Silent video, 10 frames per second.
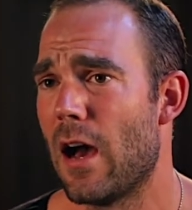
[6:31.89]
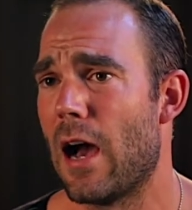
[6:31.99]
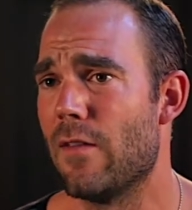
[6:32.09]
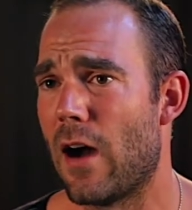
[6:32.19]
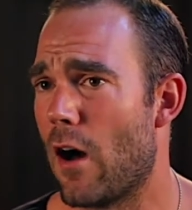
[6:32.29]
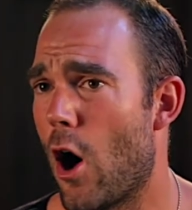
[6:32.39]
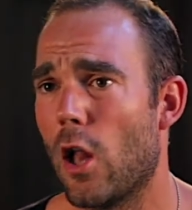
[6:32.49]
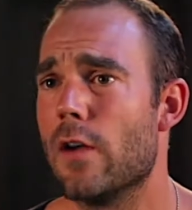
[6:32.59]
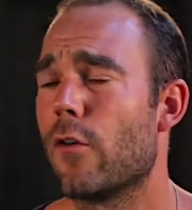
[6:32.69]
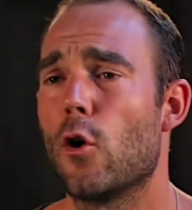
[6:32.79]
I've I,
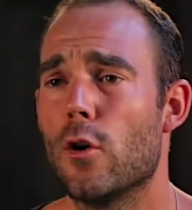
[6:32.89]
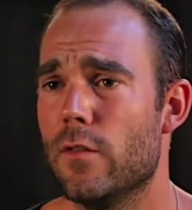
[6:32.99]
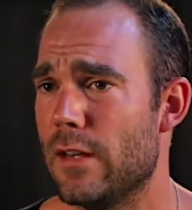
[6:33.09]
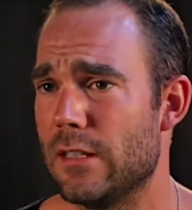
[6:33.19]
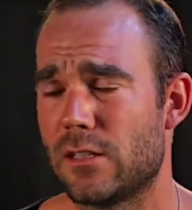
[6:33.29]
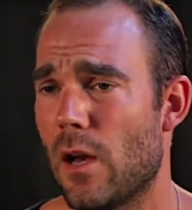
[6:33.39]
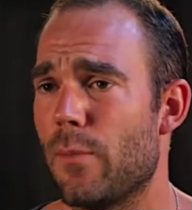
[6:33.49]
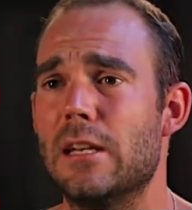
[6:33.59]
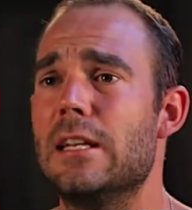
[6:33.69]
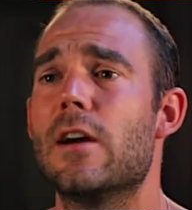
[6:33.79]
all I've heard of is
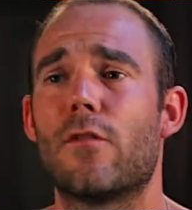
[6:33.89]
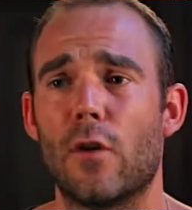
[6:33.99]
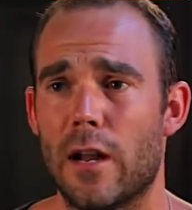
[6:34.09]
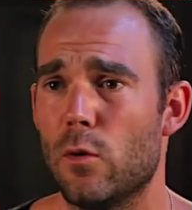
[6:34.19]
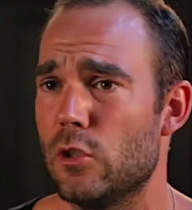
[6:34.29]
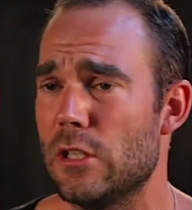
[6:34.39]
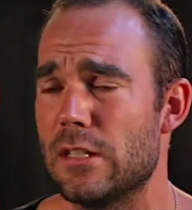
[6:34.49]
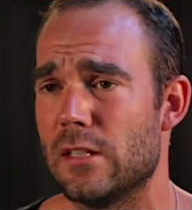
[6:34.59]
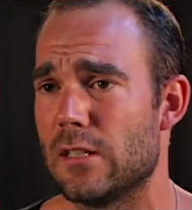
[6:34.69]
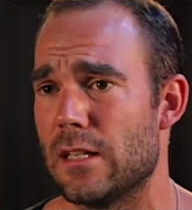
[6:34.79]
something different who
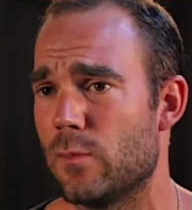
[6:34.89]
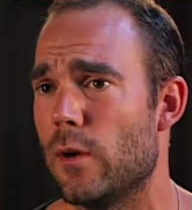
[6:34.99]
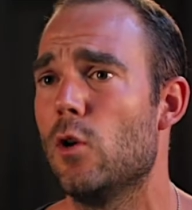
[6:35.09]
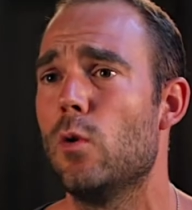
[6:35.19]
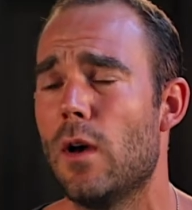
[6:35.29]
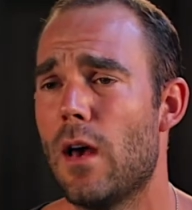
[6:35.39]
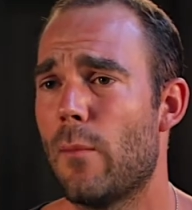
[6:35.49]
Jesus is, but who,